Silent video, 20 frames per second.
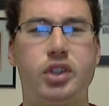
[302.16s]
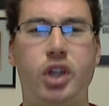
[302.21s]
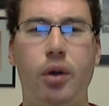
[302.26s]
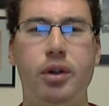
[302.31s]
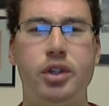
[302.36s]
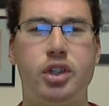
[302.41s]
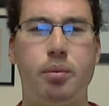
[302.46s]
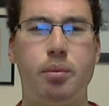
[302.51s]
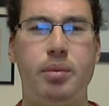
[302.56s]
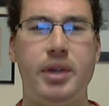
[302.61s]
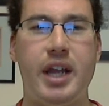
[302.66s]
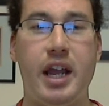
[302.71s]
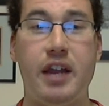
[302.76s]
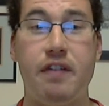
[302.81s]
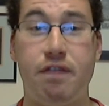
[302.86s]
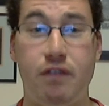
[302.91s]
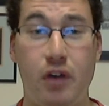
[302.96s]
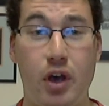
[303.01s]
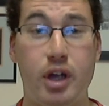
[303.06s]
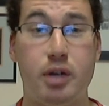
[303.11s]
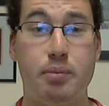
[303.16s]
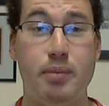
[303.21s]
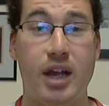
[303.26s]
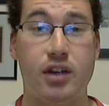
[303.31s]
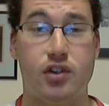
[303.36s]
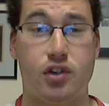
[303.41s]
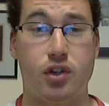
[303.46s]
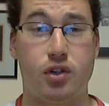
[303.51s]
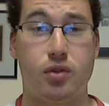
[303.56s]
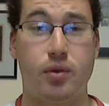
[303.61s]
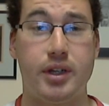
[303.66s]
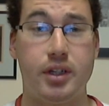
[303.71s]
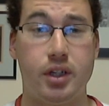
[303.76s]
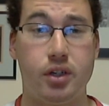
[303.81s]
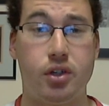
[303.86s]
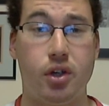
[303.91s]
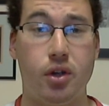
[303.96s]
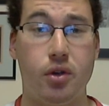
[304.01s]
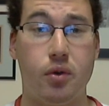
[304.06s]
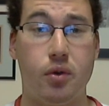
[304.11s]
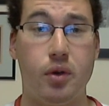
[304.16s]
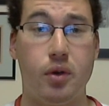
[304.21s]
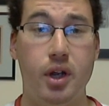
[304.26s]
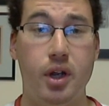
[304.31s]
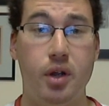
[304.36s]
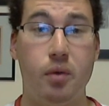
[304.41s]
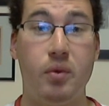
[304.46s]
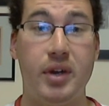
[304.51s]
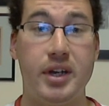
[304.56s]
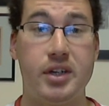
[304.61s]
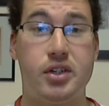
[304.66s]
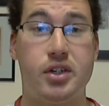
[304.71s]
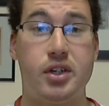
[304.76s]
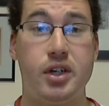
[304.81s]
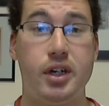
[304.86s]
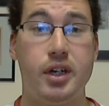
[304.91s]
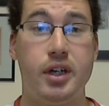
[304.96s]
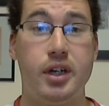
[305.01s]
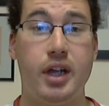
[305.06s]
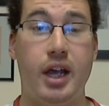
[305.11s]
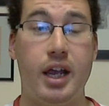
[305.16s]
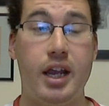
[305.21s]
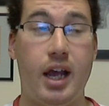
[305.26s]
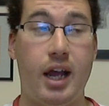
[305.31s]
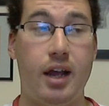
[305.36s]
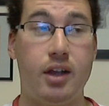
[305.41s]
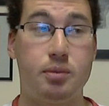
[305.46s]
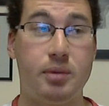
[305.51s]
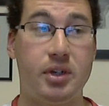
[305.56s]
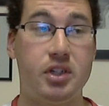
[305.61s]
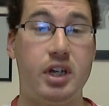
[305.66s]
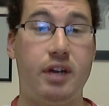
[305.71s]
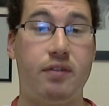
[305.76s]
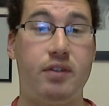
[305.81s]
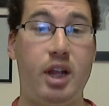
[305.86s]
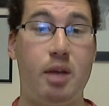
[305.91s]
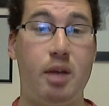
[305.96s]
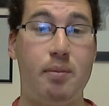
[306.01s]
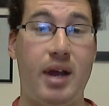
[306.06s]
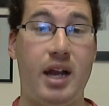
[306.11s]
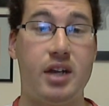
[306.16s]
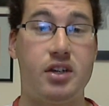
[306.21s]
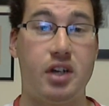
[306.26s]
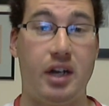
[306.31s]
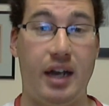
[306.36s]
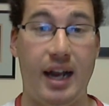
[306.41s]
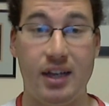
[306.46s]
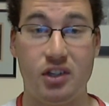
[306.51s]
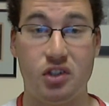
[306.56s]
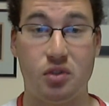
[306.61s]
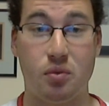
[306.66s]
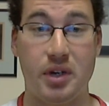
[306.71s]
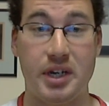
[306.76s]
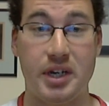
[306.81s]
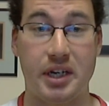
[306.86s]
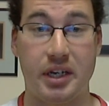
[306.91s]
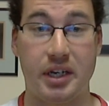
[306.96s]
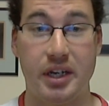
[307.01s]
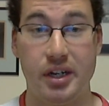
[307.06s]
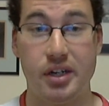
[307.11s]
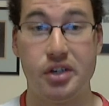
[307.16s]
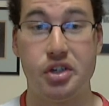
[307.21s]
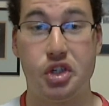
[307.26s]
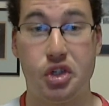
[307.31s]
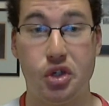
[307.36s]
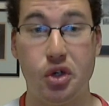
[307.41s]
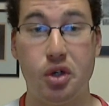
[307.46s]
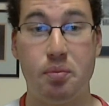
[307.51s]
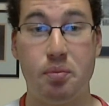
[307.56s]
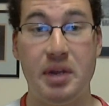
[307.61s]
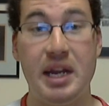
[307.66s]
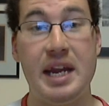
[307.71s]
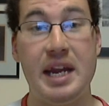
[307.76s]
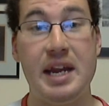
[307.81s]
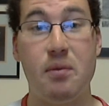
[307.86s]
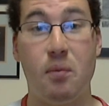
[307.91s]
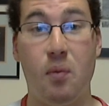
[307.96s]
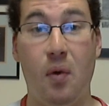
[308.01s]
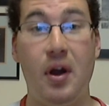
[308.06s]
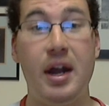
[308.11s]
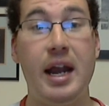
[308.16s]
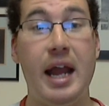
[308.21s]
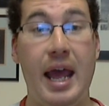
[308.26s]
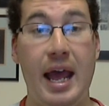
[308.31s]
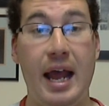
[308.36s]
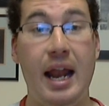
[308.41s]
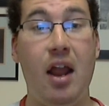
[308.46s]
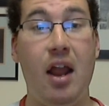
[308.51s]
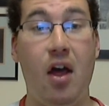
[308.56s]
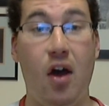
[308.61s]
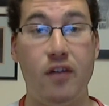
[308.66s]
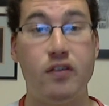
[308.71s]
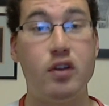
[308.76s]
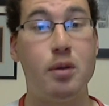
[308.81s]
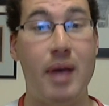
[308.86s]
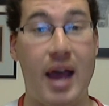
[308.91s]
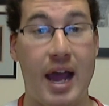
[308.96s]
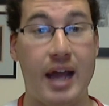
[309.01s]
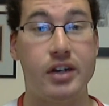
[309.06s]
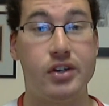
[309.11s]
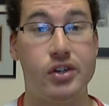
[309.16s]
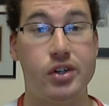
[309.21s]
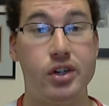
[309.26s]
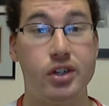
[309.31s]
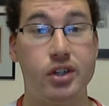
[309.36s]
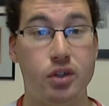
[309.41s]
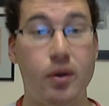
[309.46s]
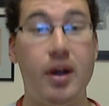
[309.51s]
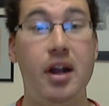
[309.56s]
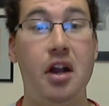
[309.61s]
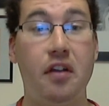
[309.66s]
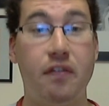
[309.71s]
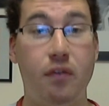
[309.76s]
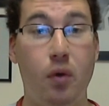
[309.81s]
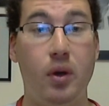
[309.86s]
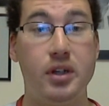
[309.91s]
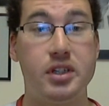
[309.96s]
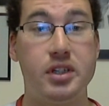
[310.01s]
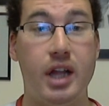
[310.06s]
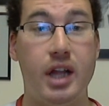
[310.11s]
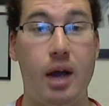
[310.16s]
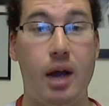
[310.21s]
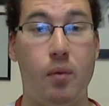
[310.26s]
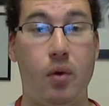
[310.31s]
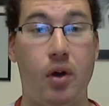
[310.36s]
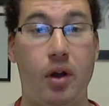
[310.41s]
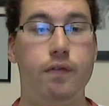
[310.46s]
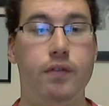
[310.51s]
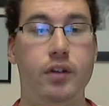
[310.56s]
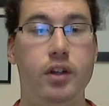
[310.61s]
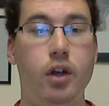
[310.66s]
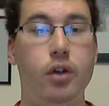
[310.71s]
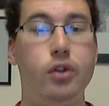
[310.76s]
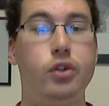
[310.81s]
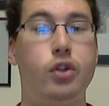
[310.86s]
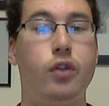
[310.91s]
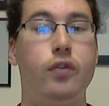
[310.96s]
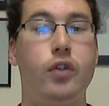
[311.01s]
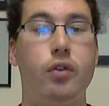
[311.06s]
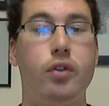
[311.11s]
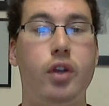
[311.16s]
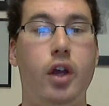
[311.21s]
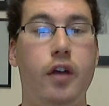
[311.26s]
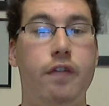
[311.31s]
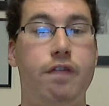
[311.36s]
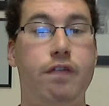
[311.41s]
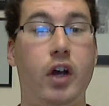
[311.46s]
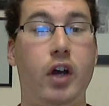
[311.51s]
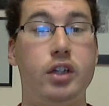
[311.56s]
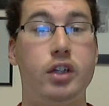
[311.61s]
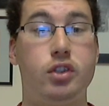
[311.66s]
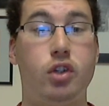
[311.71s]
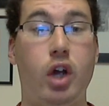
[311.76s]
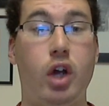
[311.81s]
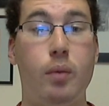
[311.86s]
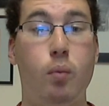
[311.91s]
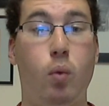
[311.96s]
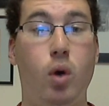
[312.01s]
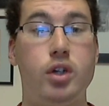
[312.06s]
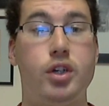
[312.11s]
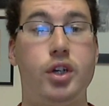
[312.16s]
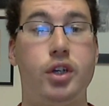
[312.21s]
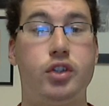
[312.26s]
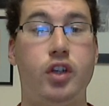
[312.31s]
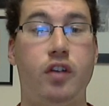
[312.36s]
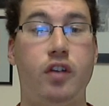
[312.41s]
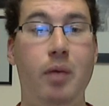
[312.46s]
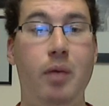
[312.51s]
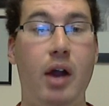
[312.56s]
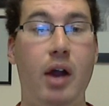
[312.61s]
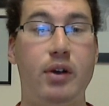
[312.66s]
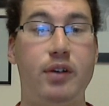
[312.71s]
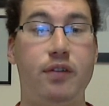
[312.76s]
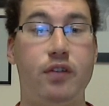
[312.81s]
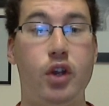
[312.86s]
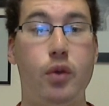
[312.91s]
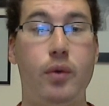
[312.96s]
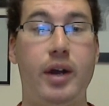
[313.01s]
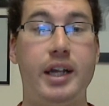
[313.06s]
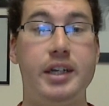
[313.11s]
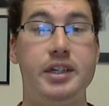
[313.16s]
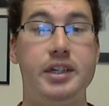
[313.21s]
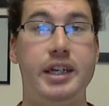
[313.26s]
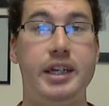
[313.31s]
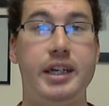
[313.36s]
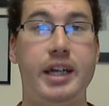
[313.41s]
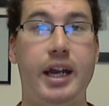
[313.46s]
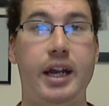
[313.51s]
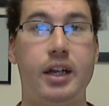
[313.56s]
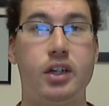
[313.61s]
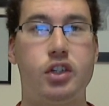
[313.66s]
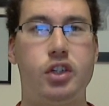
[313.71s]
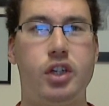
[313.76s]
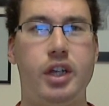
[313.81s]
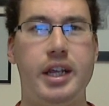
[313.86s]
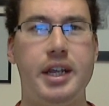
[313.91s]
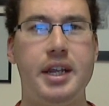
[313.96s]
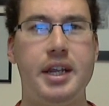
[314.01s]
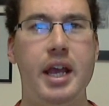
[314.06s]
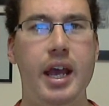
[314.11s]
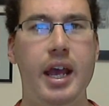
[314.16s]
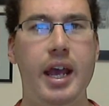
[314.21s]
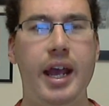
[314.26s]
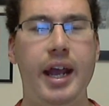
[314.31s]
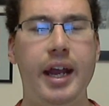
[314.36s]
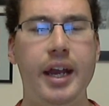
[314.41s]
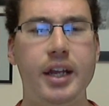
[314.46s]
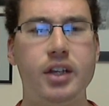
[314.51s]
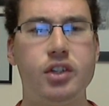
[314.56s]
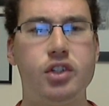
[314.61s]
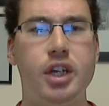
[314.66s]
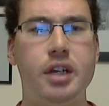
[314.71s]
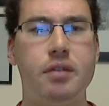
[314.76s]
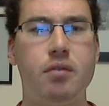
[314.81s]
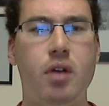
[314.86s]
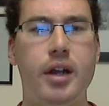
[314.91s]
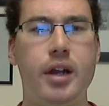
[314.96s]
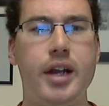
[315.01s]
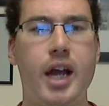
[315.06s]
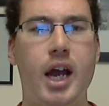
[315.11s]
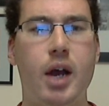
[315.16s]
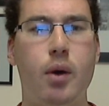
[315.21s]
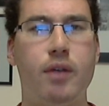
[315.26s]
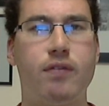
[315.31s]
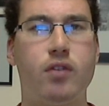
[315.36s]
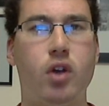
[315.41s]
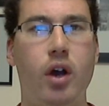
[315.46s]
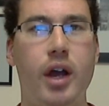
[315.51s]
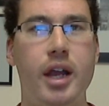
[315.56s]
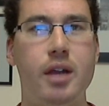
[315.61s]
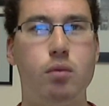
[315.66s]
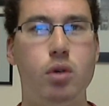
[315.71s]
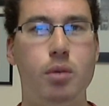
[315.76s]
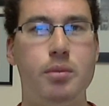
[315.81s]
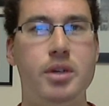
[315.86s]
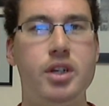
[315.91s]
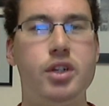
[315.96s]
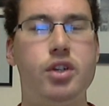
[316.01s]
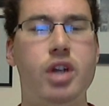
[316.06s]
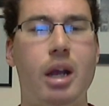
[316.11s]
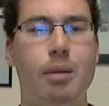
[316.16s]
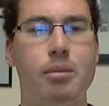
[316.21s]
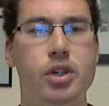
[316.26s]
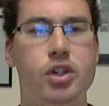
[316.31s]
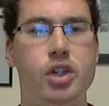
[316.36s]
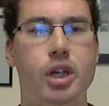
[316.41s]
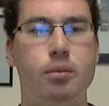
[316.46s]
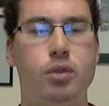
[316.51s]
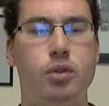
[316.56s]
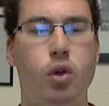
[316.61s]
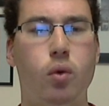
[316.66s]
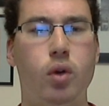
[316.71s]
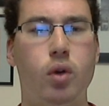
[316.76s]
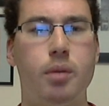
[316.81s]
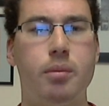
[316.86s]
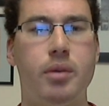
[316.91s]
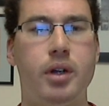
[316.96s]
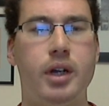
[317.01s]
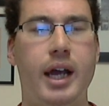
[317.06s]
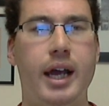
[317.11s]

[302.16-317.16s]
going to be a third match between the two, which, especially after their match last week, should be one hell of a match. So I look forward to that one. For those of you that are first-time watchers of my review and indeed NXT right now have got a Women's Championship tournament,